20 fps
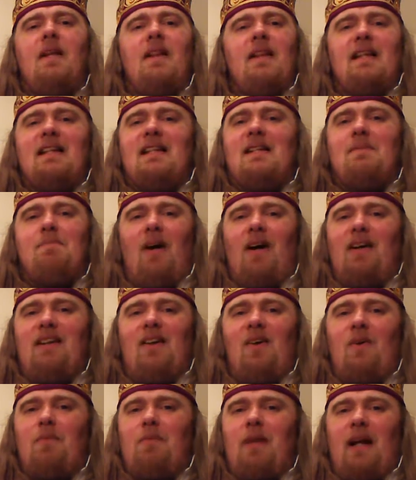you might
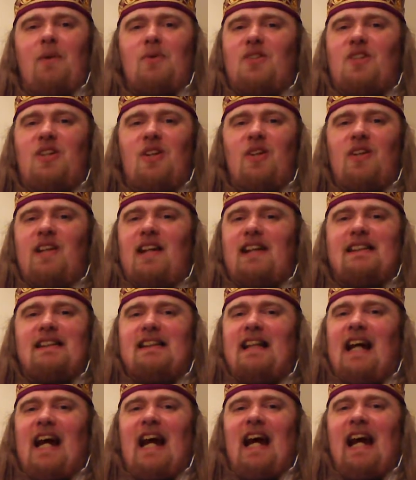not be able to do that
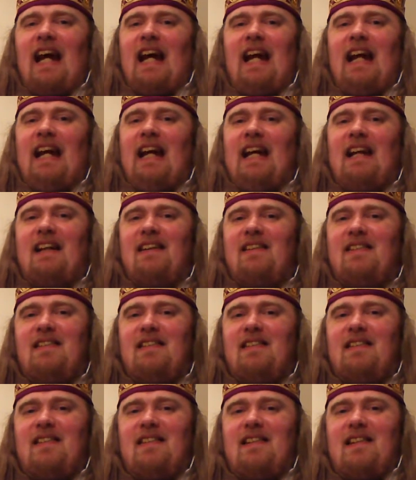today.
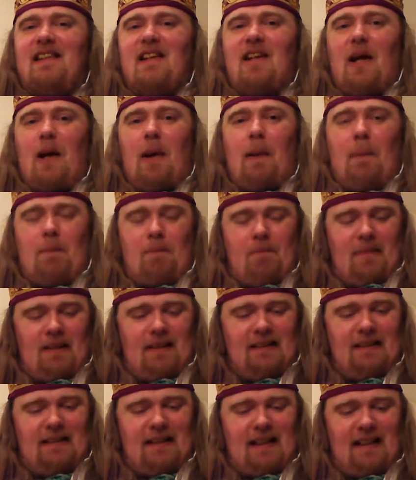I
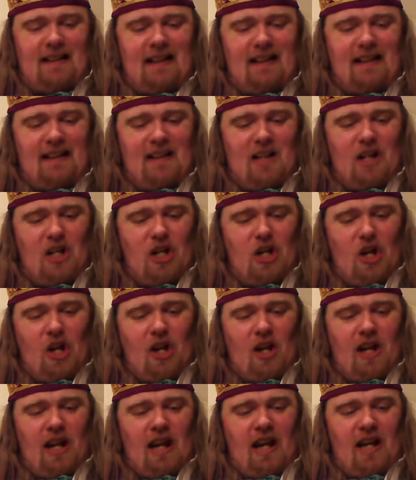think,
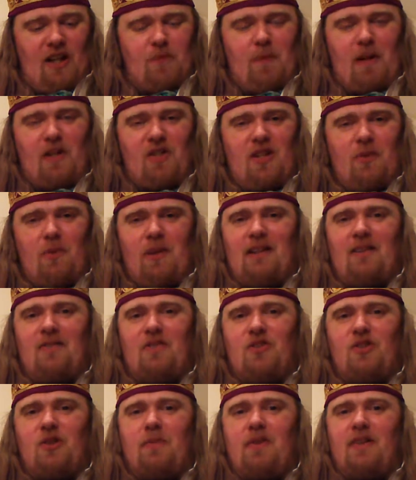yeah, especially when
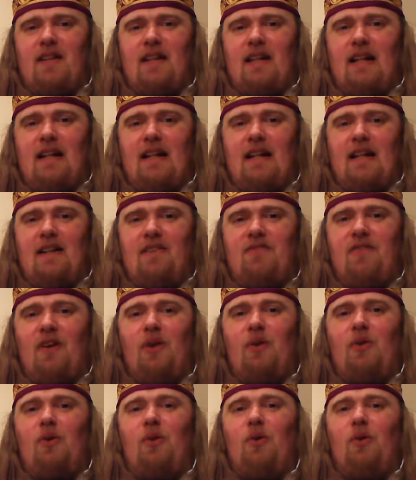some of the
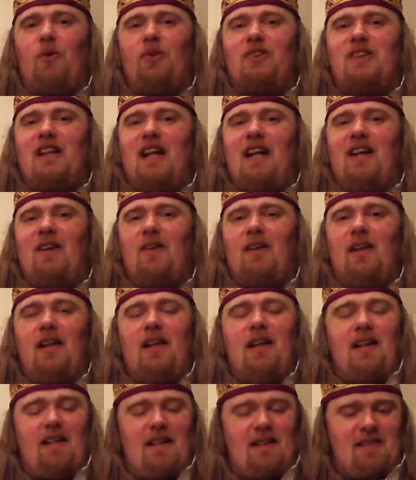folklore
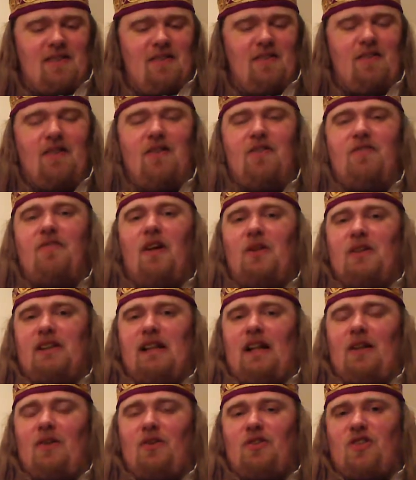the folk
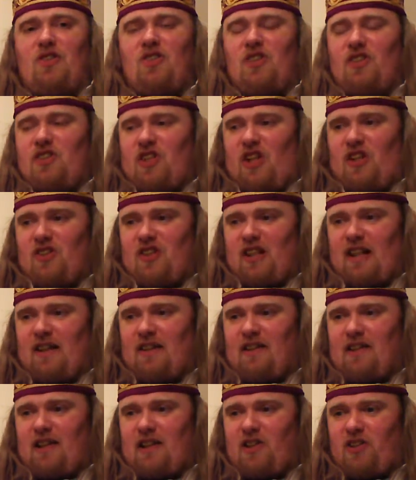tales are suggesting
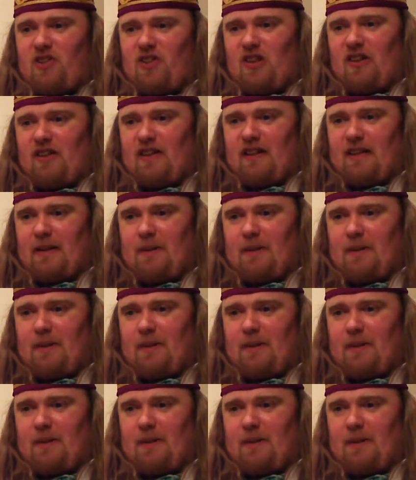things like